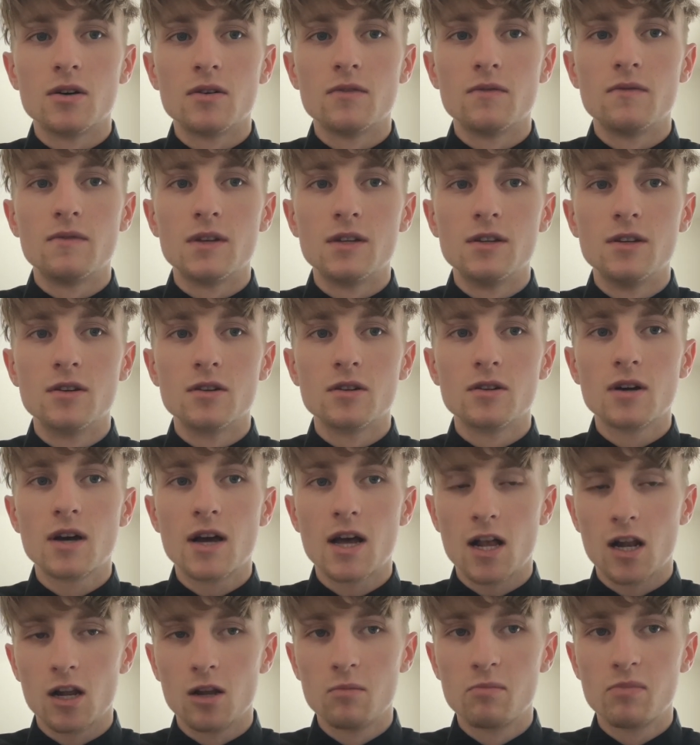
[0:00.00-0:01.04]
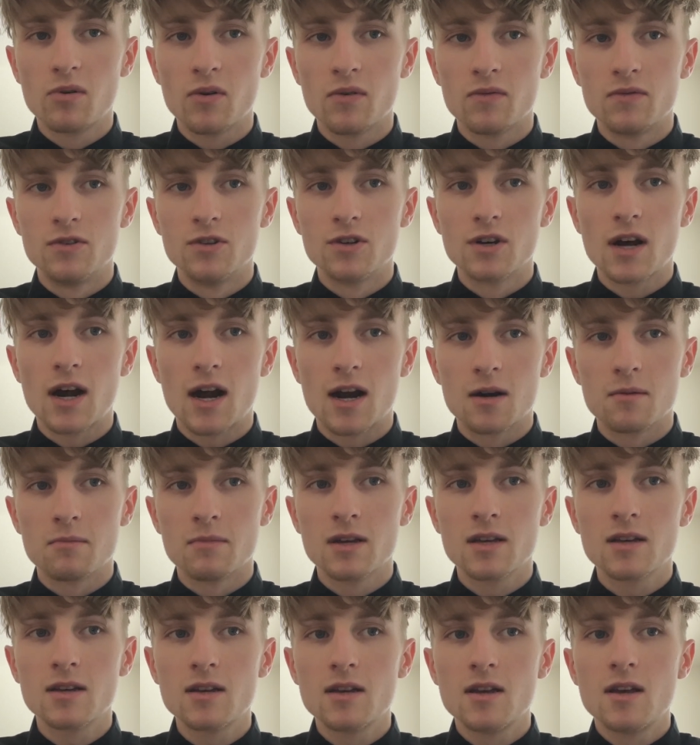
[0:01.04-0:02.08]
with the help of the
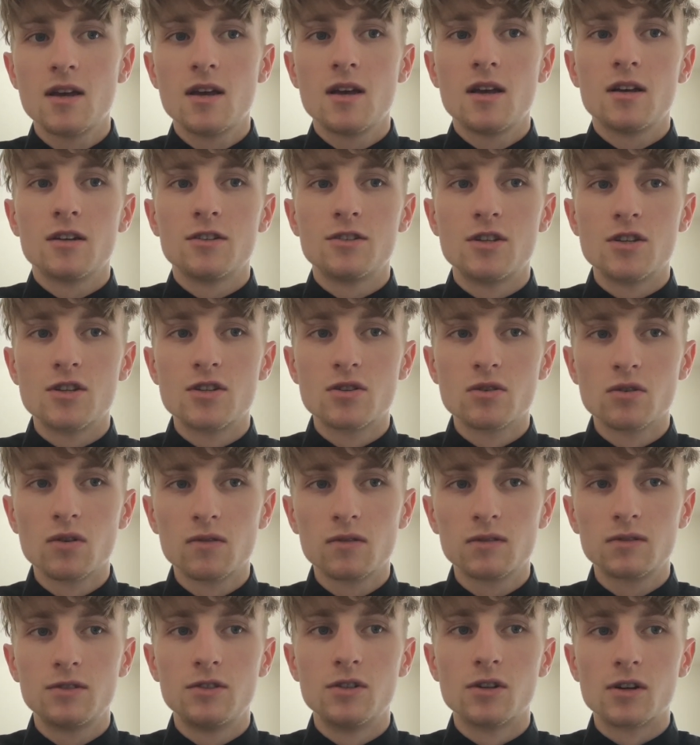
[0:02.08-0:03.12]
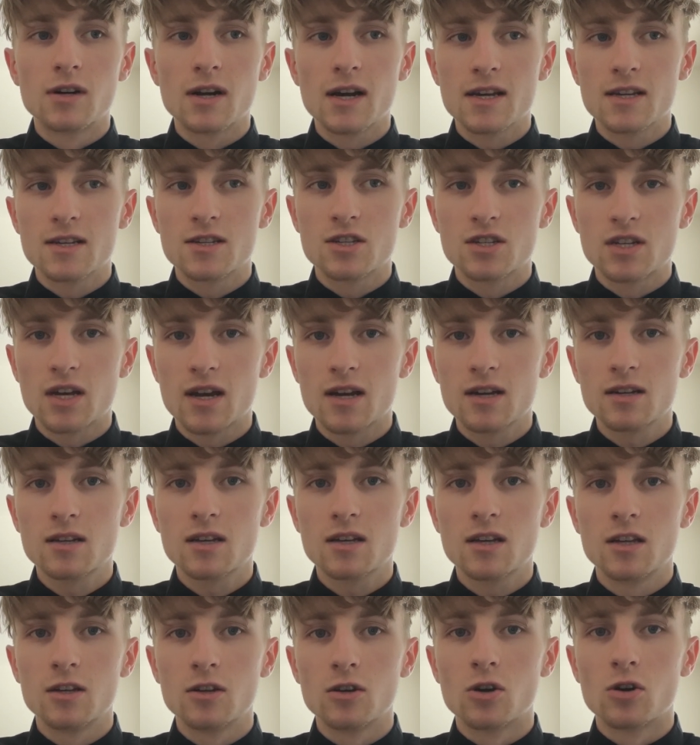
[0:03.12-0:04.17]
army, dissolved the Reichstag
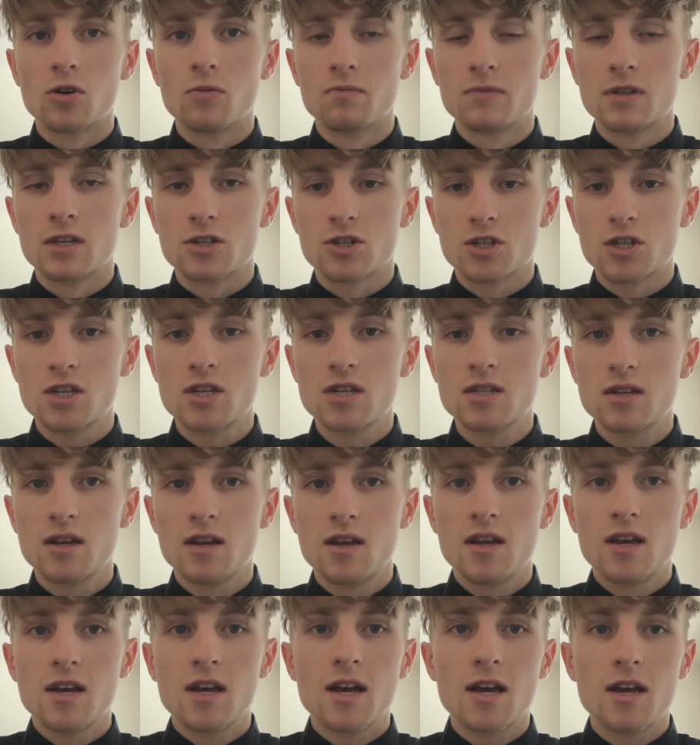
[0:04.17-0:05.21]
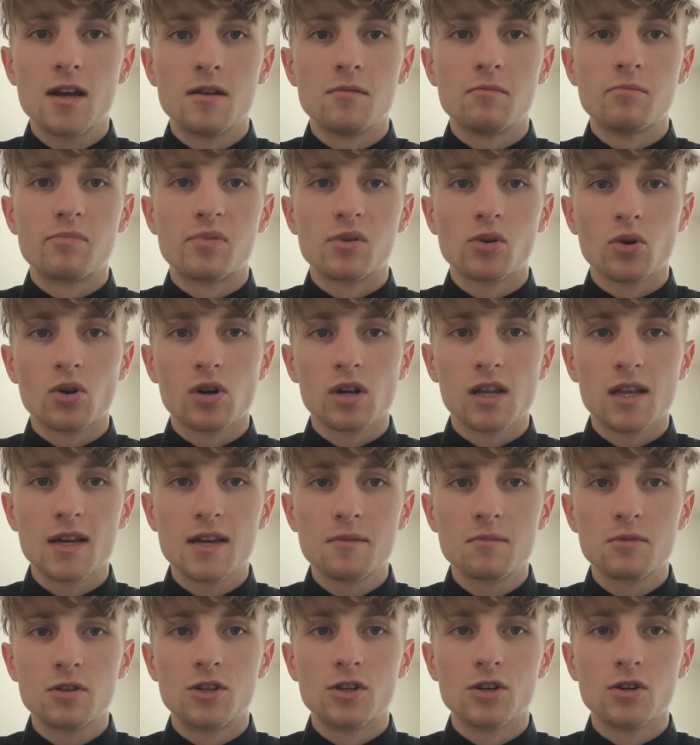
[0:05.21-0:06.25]
in Kroměříž and
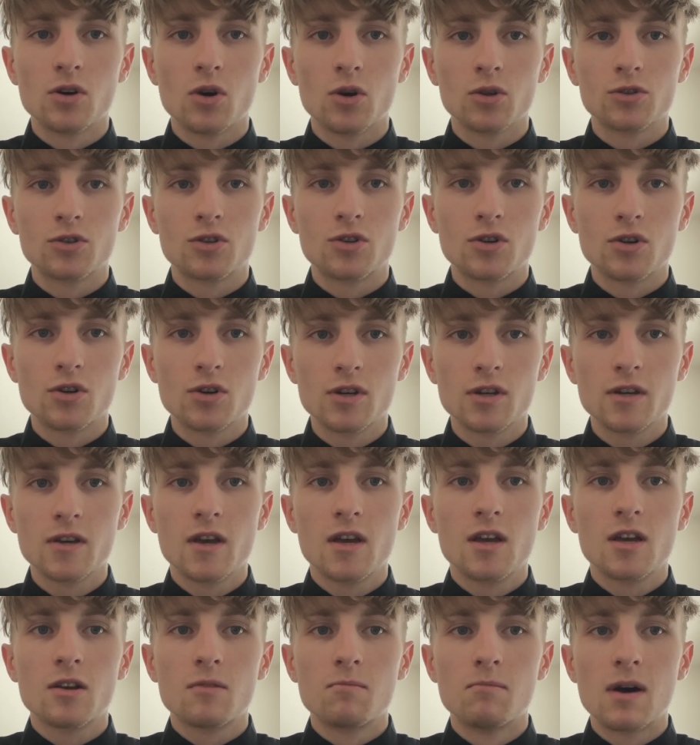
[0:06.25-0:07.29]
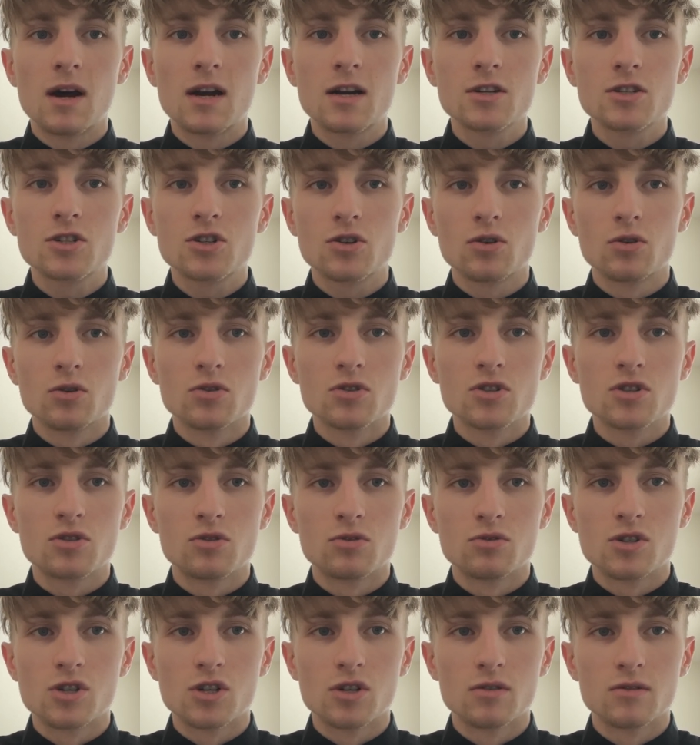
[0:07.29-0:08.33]
proclaimed the Octroi March
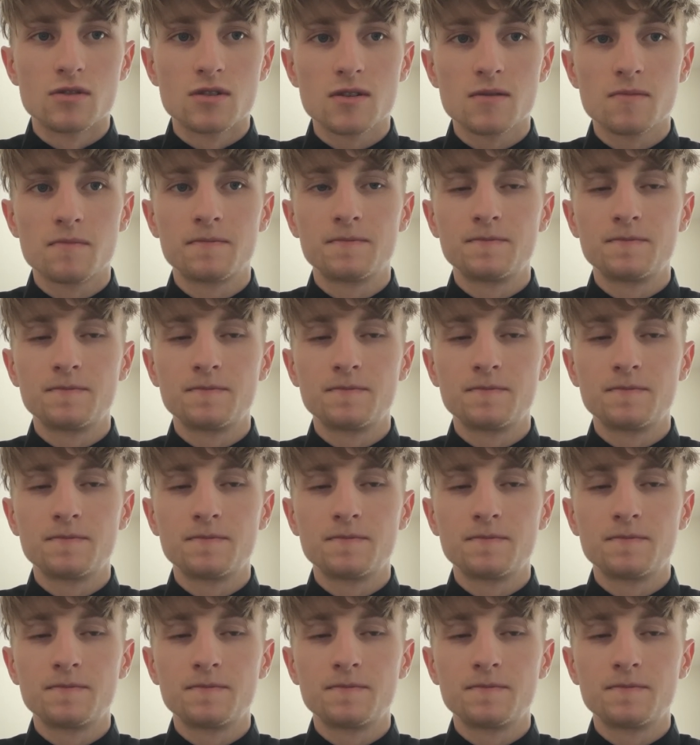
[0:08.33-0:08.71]
constitutions.